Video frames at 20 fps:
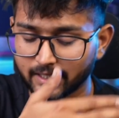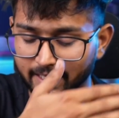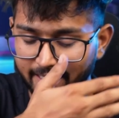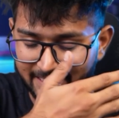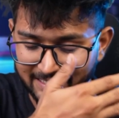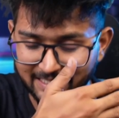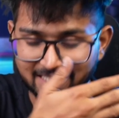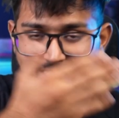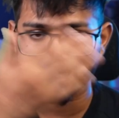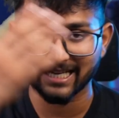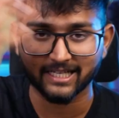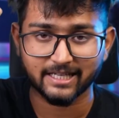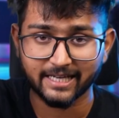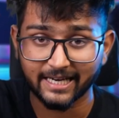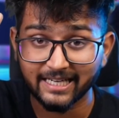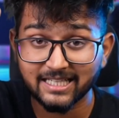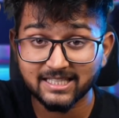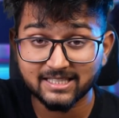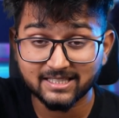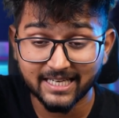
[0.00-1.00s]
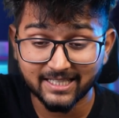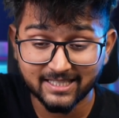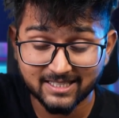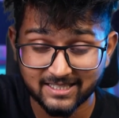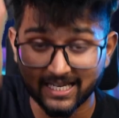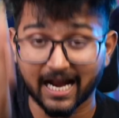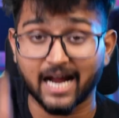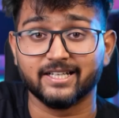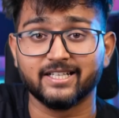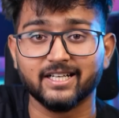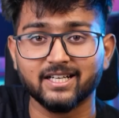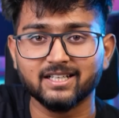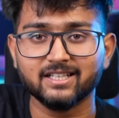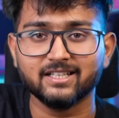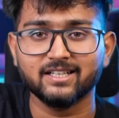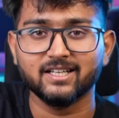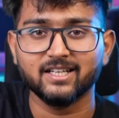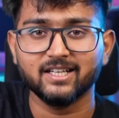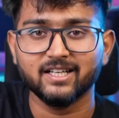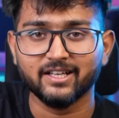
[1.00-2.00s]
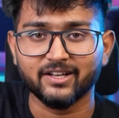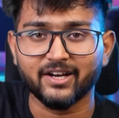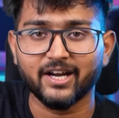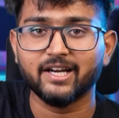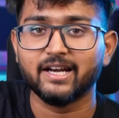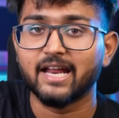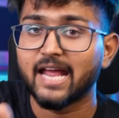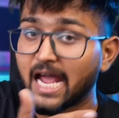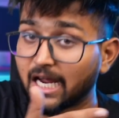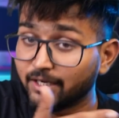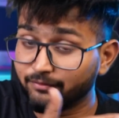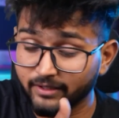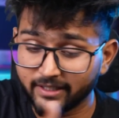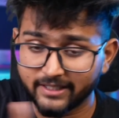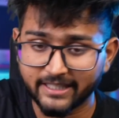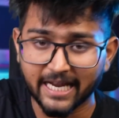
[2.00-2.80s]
at least get started, right? And with